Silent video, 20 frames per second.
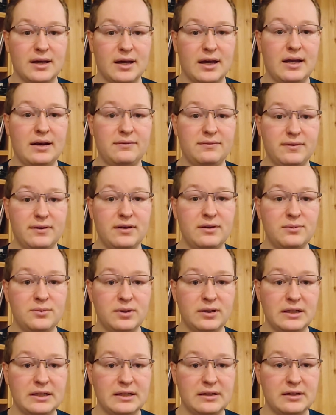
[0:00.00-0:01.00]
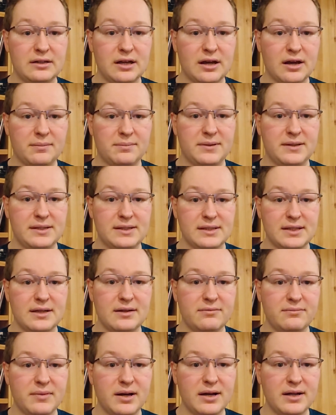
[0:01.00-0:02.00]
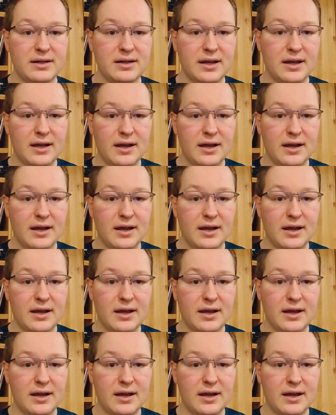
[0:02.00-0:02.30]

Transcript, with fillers: And if anyone can adopt this state of mind,